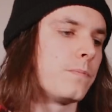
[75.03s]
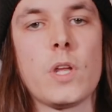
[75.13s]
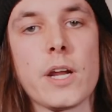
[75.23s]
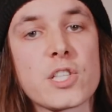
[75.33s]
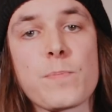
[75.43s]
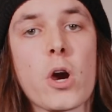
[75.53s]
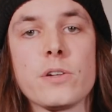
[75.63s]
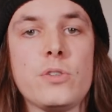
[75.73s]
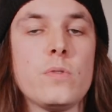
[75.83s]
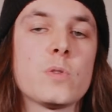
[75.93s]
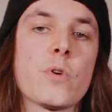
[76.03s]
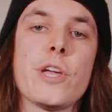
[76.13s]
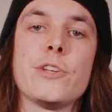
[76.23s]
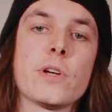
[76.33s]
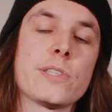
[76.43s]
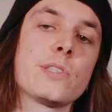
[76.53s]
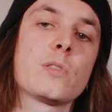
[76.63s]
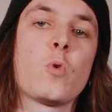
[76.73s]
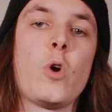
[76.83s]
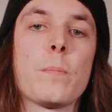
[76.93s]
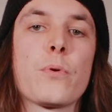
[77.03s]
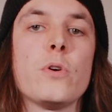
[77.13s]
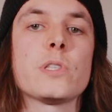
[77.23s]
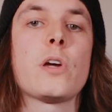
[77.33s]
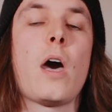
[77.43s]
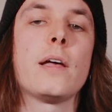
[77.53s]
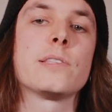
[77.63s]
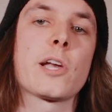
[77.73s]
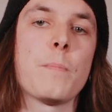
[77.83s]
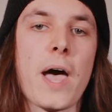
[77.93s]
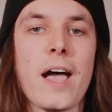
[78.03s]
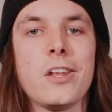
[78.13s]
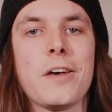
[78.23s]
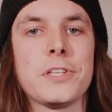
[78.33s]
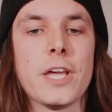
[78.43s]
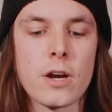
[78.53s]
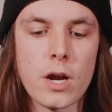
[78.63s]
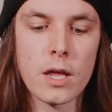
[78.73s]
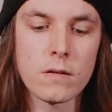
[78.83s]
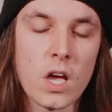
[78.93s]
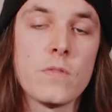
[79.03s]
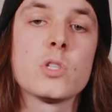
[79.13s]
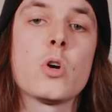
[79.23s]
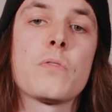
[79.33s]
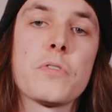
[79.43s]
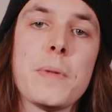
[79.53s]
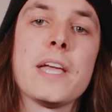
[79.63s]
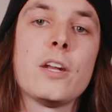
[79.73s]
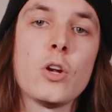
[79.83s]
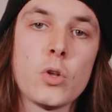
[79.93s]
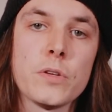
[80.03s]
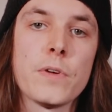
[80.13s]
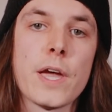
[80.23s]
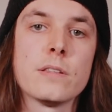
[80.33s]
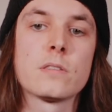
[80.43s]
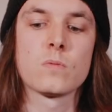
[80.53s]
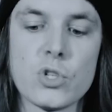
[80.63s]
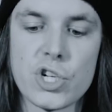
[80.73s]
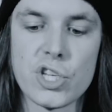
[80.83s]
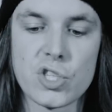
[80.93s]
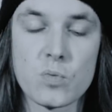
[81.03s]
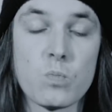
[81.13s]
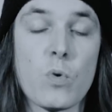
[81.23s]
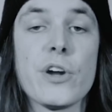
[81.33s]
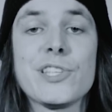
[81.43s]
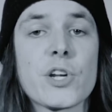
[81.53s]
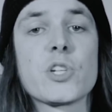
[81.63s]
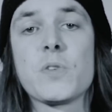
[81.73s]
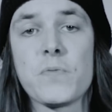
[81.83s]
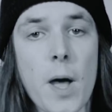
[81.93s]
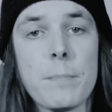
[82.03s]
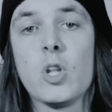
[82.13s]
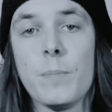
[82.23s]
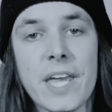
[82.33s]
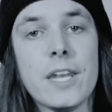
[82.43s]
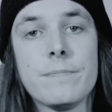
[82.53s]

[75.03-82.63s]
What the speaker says: Then I guess part two is where he addresses some quick pros and cons I compiled off the internet of his girlfriend making an OnlyFans, which is where he starts to fumble a bit.